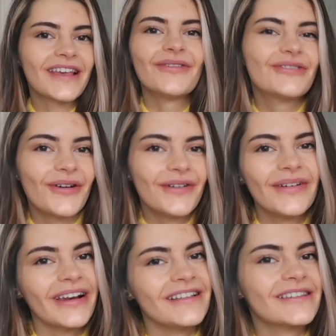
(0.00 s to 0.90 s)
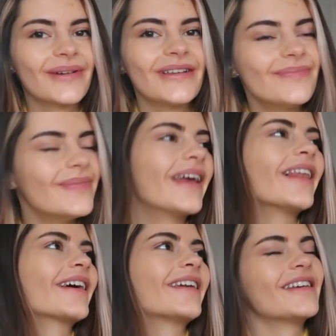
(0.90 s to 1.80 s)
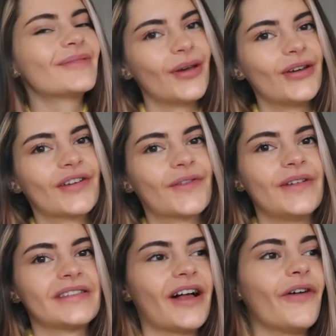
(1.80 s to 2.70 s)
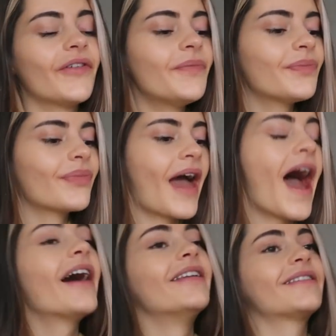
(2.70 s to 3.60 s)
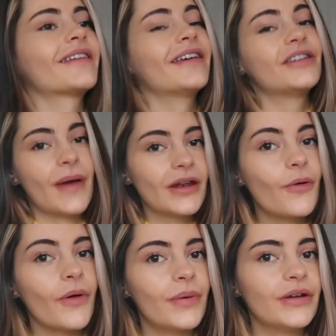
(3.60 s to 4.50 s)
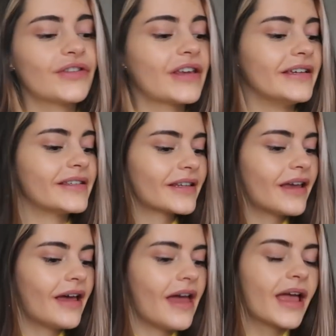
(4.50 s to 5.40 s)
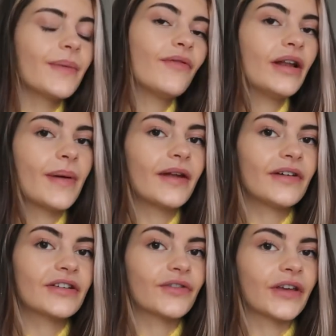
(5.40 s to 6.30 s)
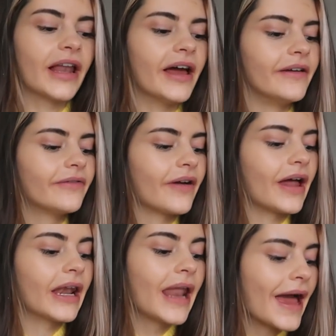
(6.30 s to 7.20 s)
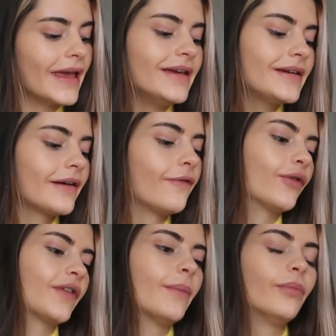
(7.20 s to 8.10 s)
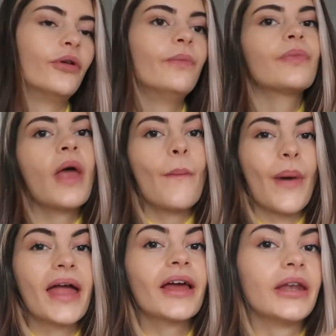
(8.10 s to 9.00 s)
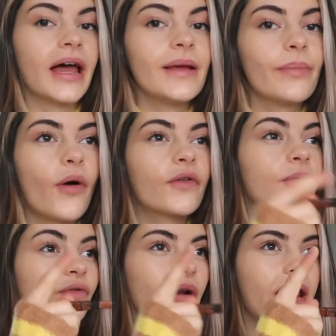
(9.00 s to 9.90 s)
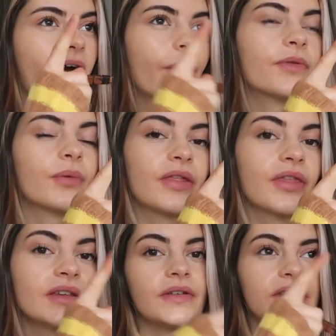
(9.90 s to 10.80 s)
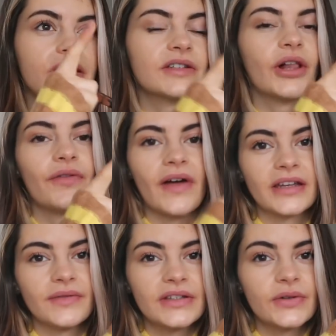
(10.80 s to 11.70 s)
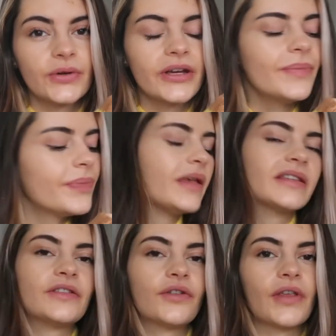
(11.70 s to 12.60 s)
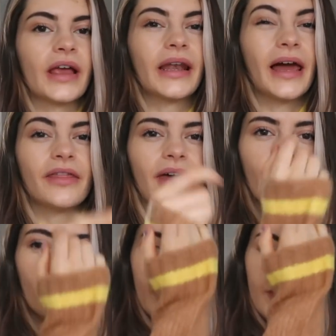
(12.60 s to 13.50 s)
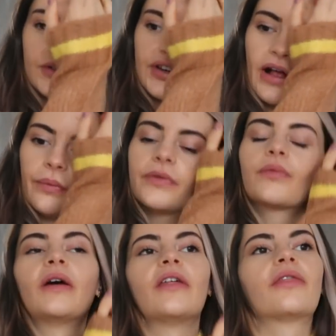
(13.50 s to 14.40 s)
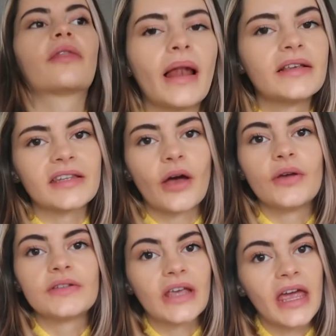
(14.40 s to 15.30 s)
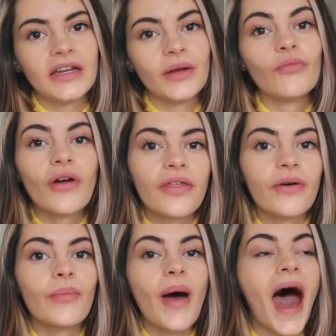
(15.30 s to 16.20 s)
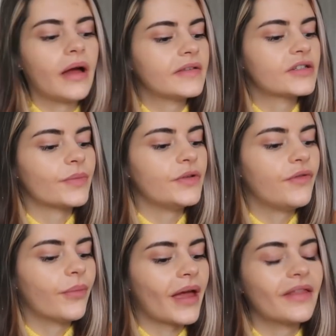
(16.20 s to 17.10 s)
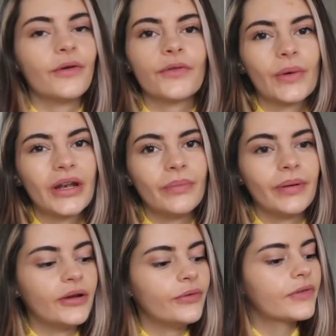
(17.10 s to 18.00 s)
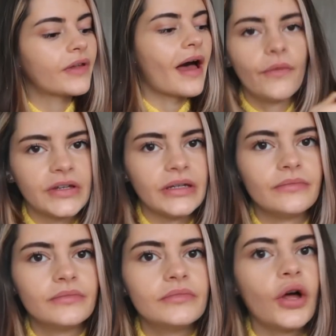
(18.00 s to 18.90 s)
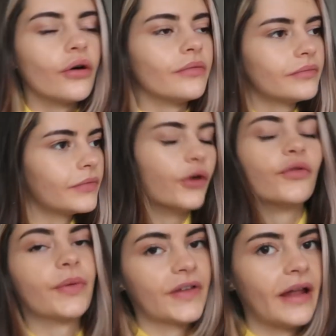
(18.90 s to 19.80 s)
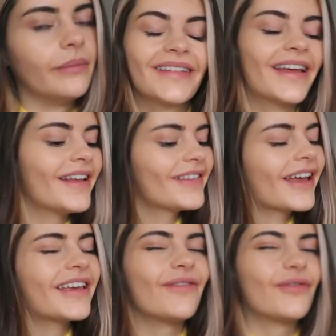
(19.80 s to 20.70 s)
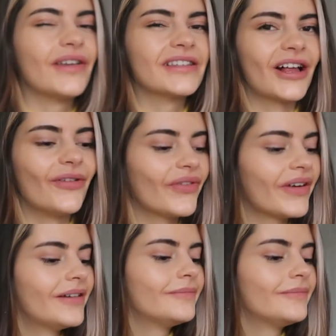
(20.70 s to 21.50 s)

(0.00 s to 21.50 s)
serotonin release when you make like a nice purchase for yourself. And depending on what the purchase is, it can be really beneficial to your life. Like, for example, buying a light box, which really helps with seasonal affective disorder. Basically, it's just like light therapy, which helps with balancing out your circadian rhythm and stops you from getting those winter blues. Obviously, not 100%. It's like a gift for yourself.